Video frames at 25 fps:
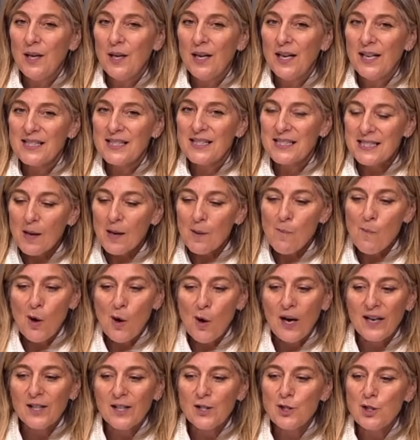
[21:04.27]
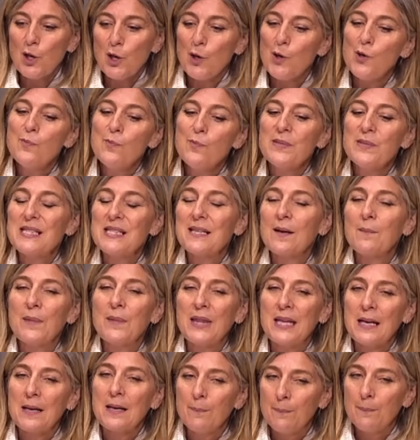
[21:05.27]
someone to whom
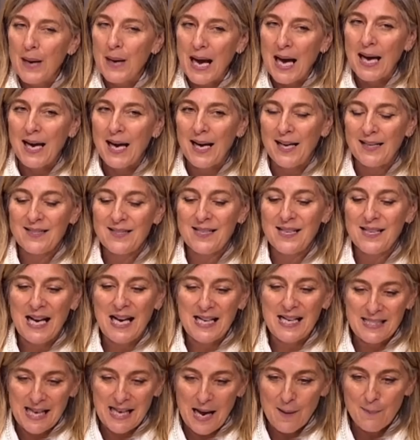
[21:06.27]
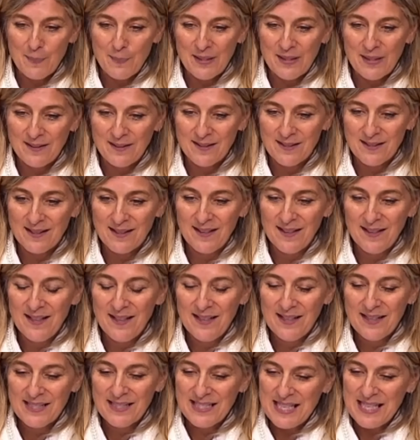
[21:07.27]
something bad has happened,
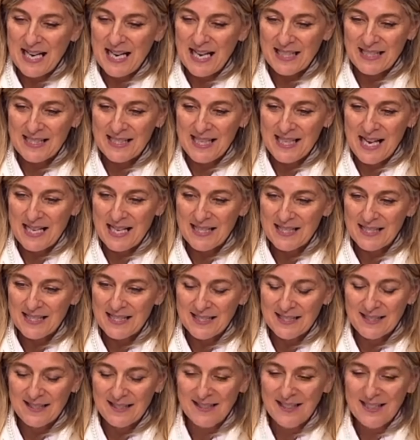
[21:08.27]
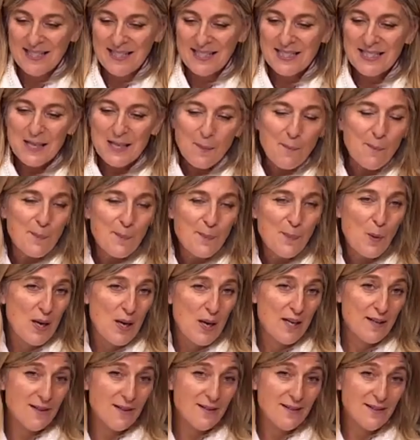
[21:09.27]
the text says.
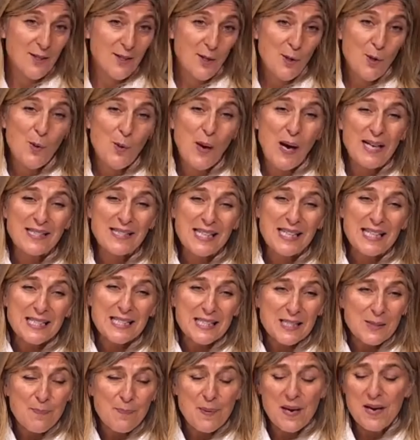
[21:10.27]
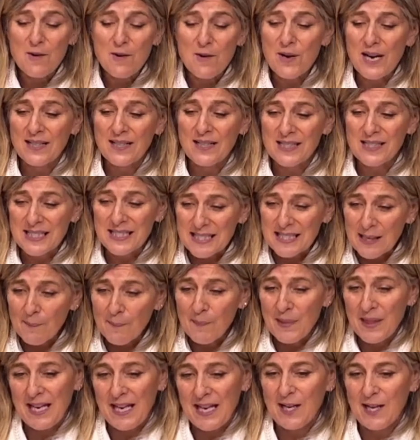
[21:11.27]
Someone who has experienced
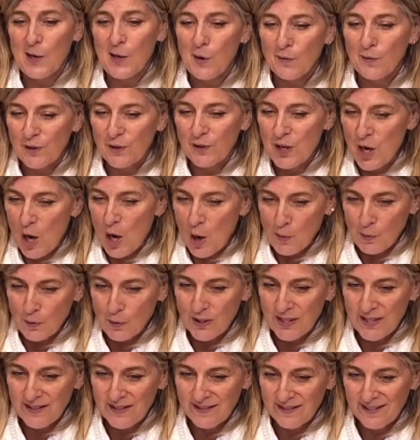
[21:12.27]
something of note.